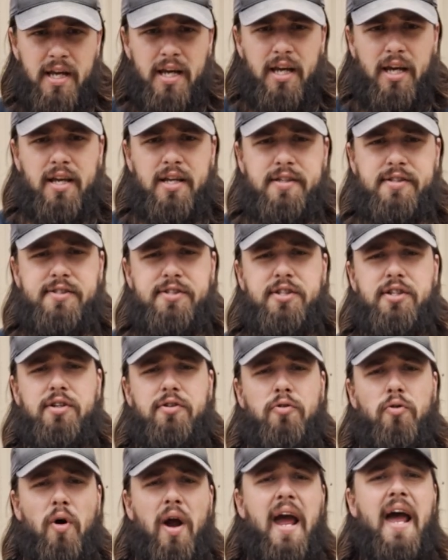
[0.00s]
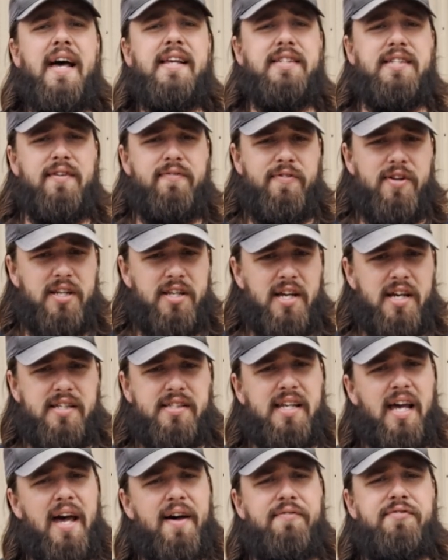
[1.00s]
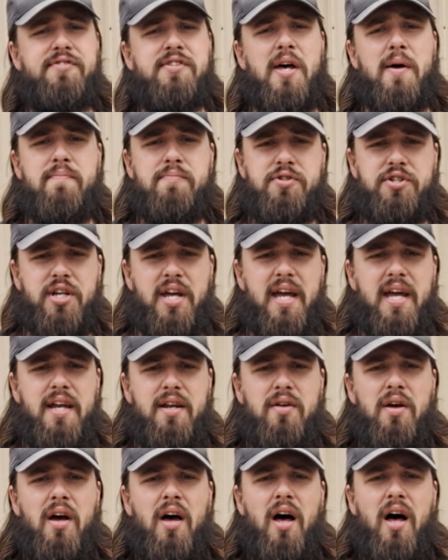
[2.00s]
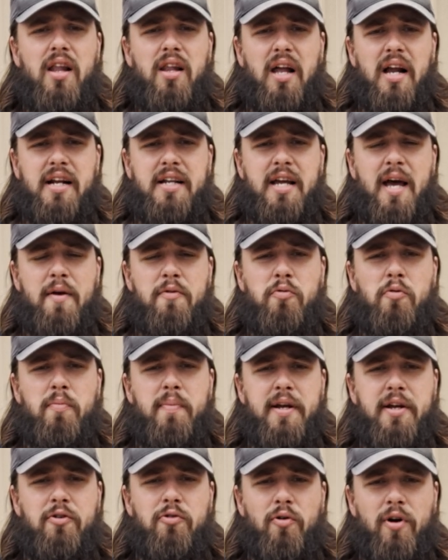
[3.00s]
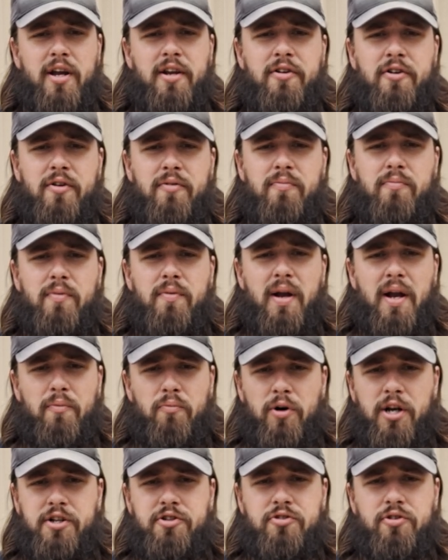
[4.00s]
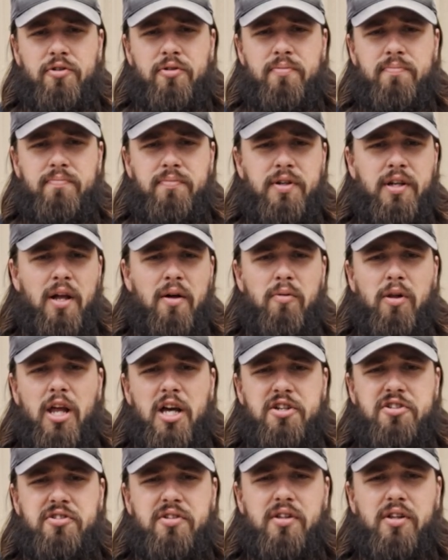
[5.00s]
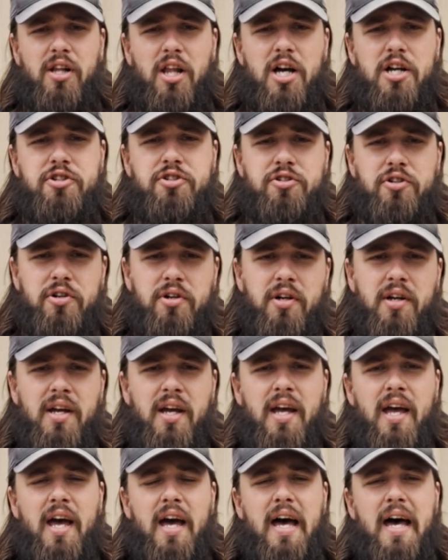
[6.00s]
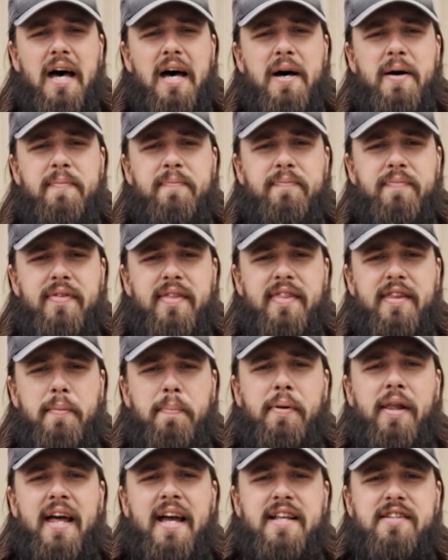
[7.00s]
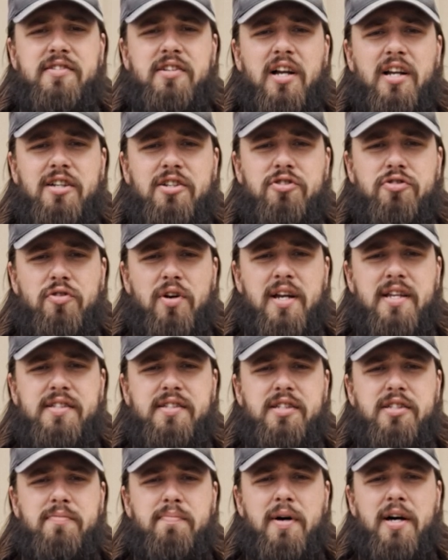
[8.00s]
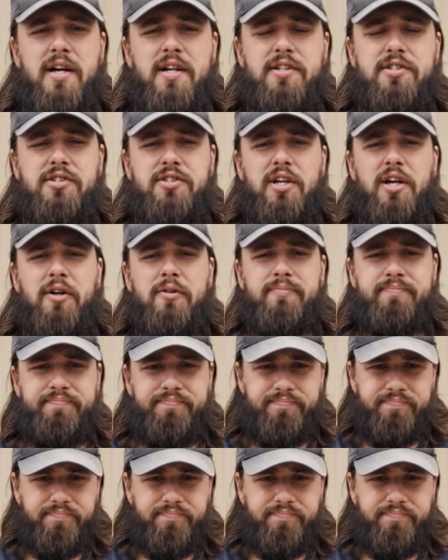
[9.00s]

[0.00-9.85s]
because grass, if it does have some shade, a lot of times will be greener, richer, lusher. The plant's not as stressed as much, so